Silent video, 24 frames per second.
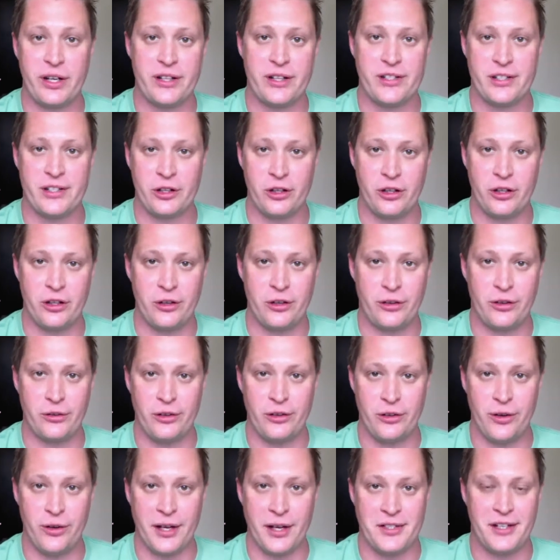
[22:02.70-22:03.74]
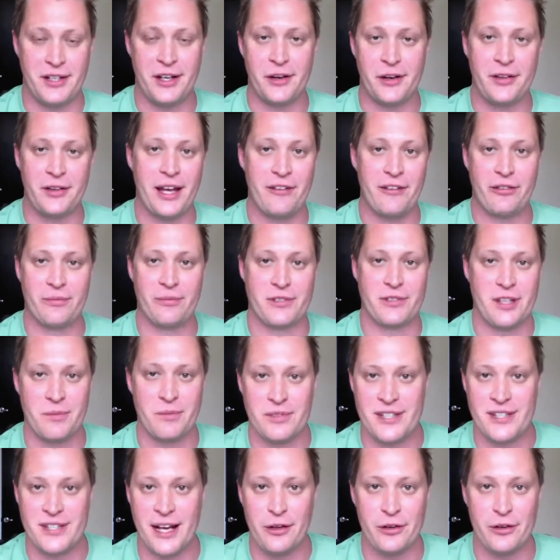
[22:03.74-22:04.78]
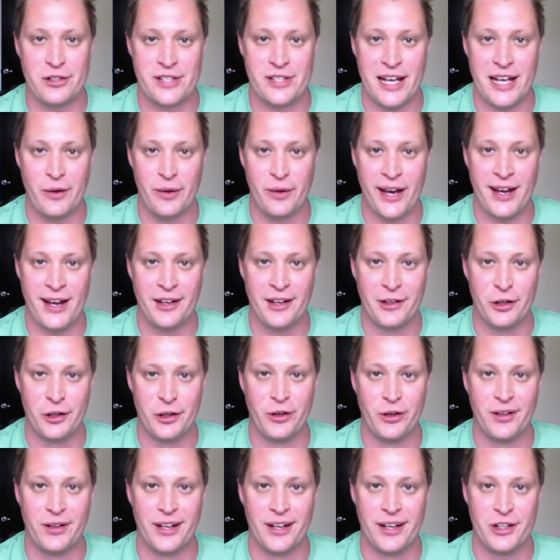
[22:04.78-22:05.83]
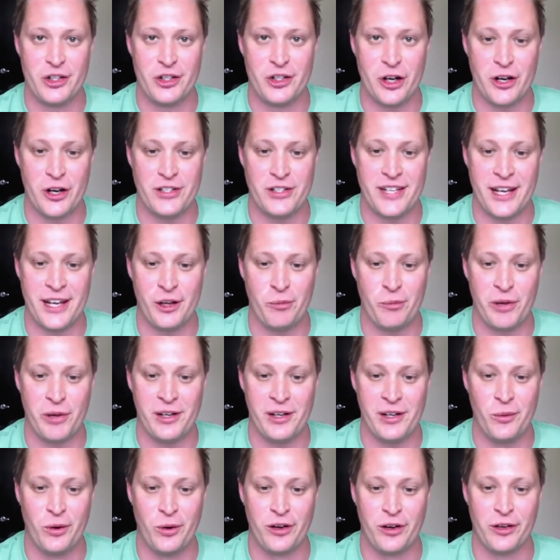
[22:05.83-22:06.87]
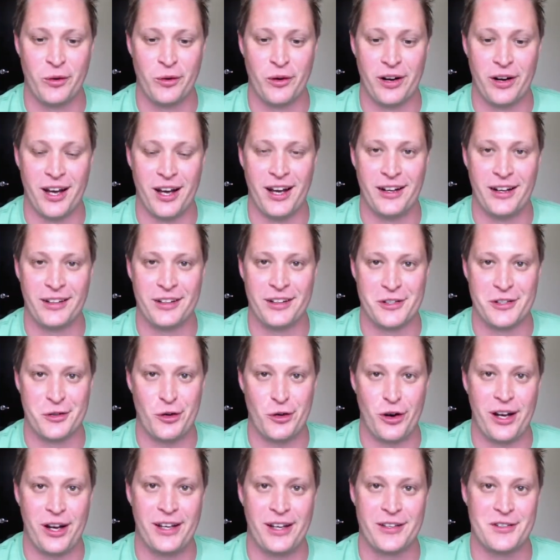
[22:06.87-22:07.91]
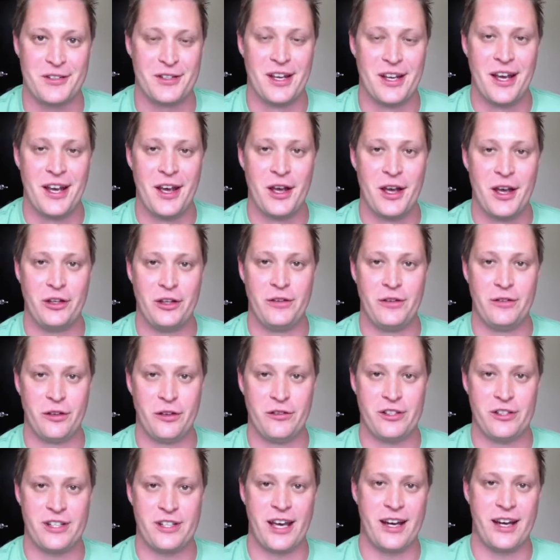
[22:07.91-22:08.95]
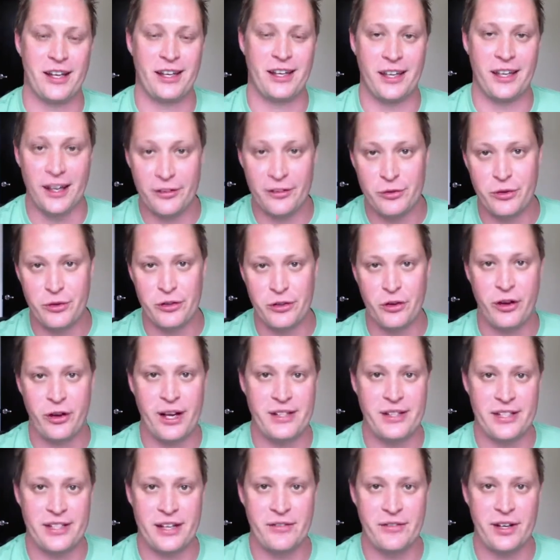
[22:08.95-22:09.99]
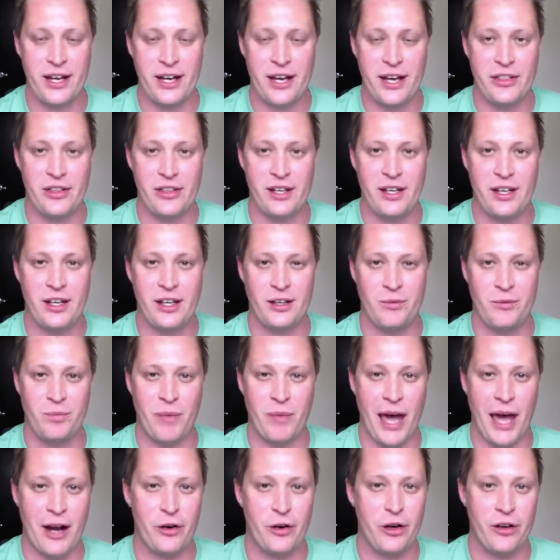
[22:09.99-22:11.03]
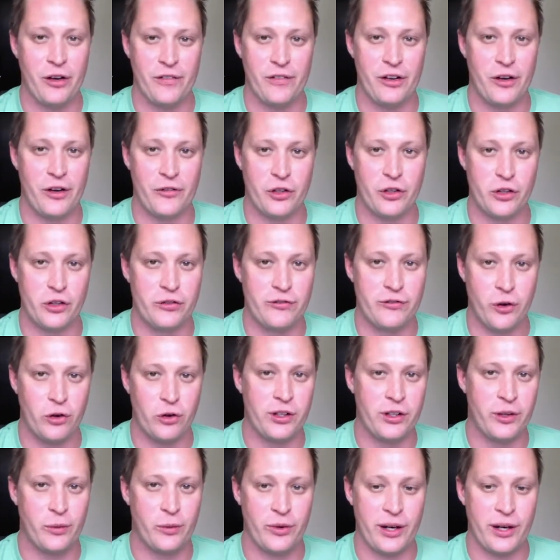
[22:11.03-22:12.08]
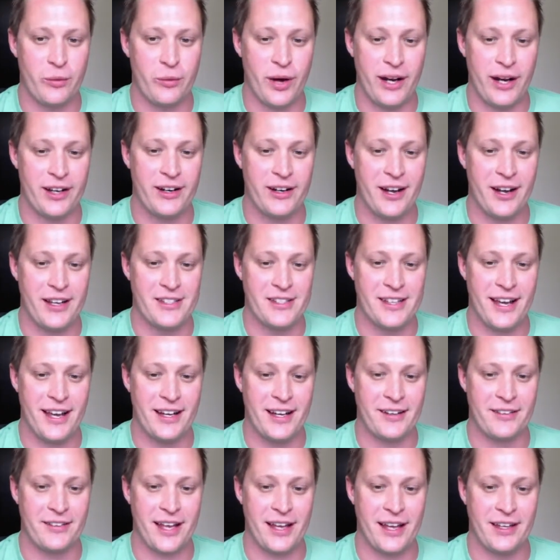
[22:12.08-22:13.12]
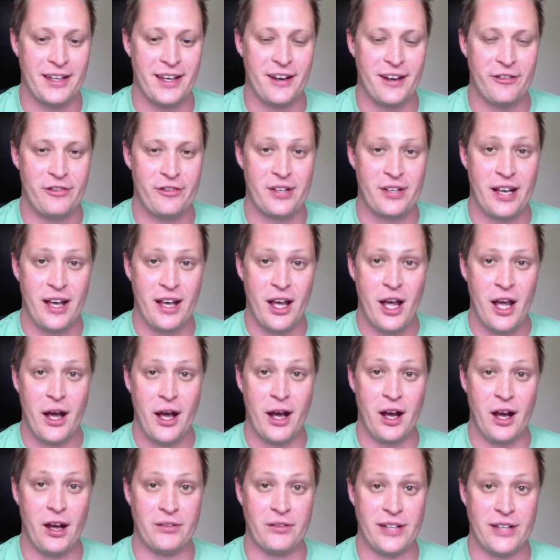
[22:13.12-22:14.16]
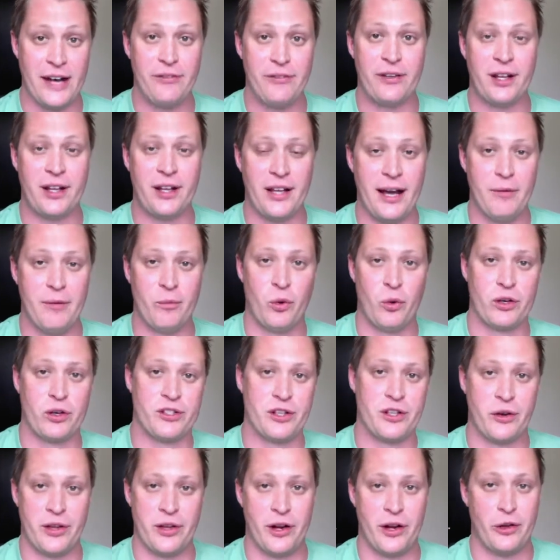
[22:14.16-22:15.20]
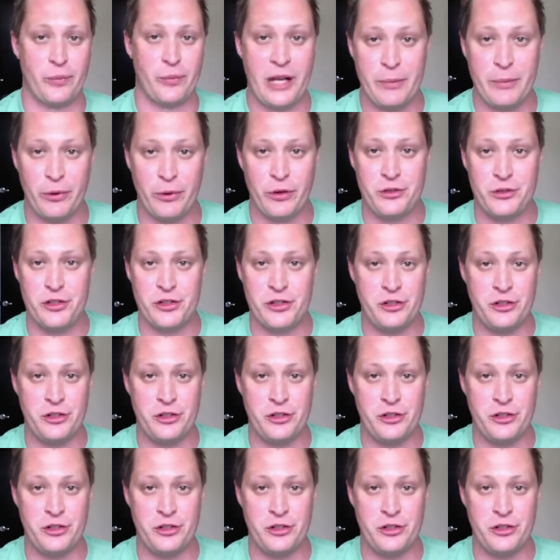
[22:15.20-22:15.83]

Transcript: you got to hear that from some sellers, that we had a little like Shark Tank bidding war going on, because Craig you just got a gift with creativity, I think. And I don't even know if you fully recognize that gift. Definitely a lot more so than other people who just